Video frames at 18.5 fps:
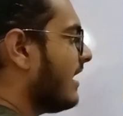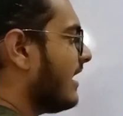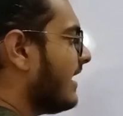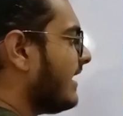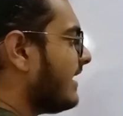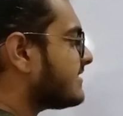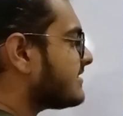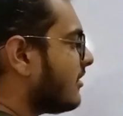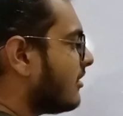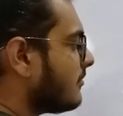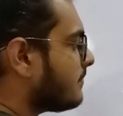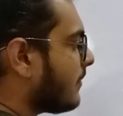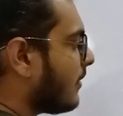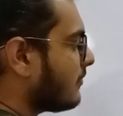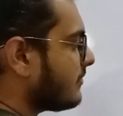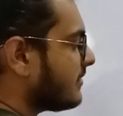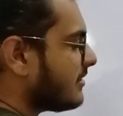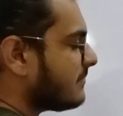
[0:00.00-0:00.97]
It's not
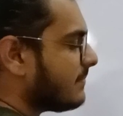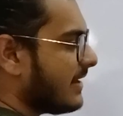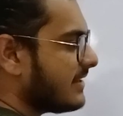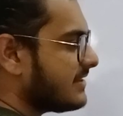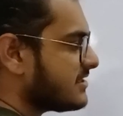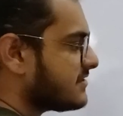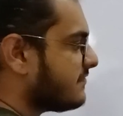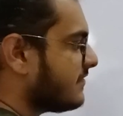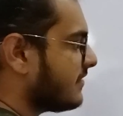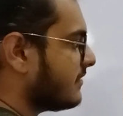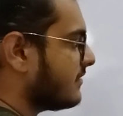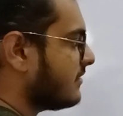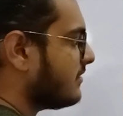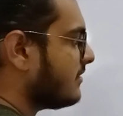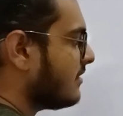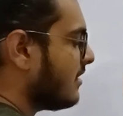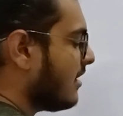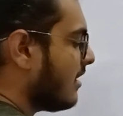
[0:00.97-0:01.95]
bounded by this
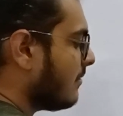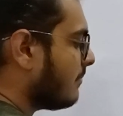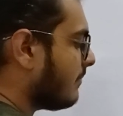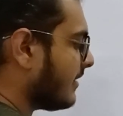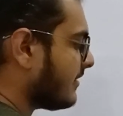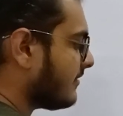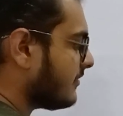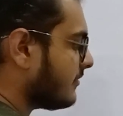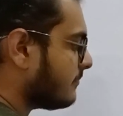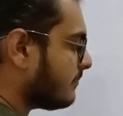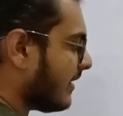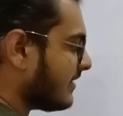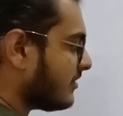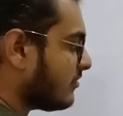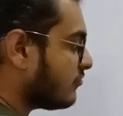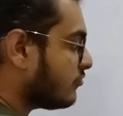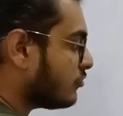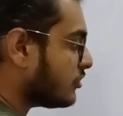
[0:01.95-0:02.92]
figure, but by
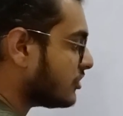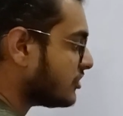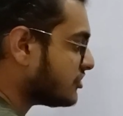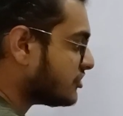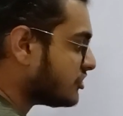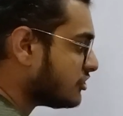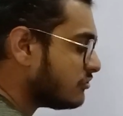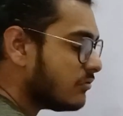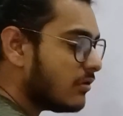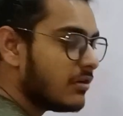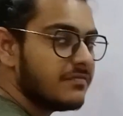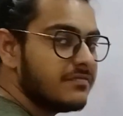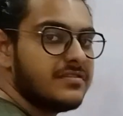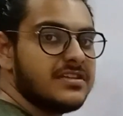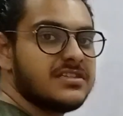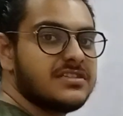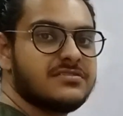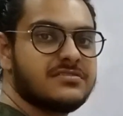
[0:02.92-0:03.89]
the virtue of
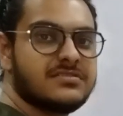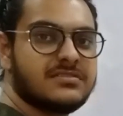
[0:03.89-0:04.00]
the